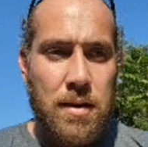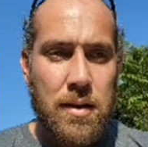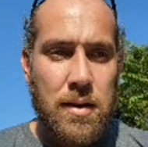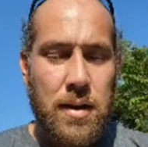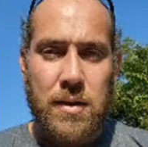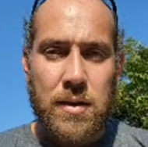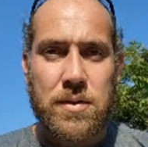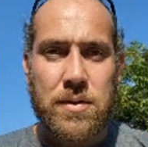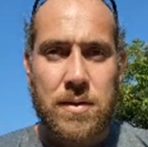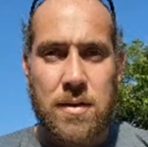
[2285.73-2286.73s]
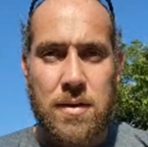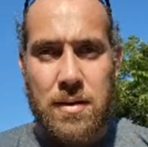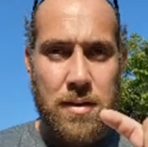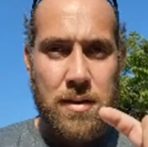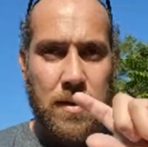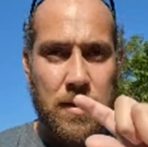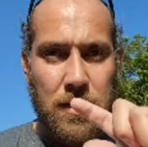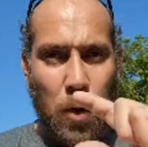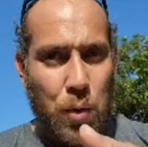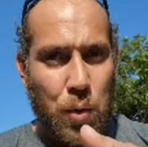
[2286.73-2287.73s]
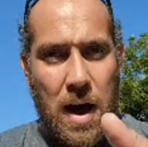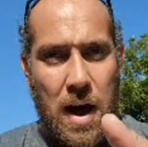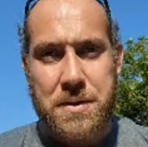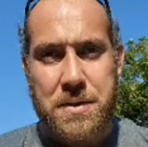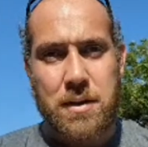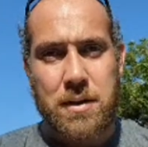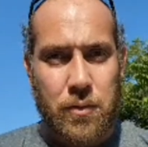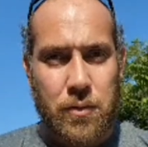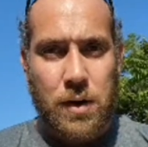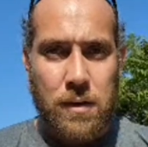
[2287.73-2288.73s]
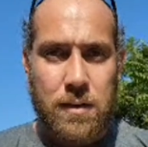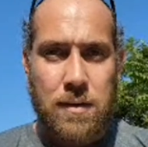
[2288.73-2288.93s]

is total opposite of what,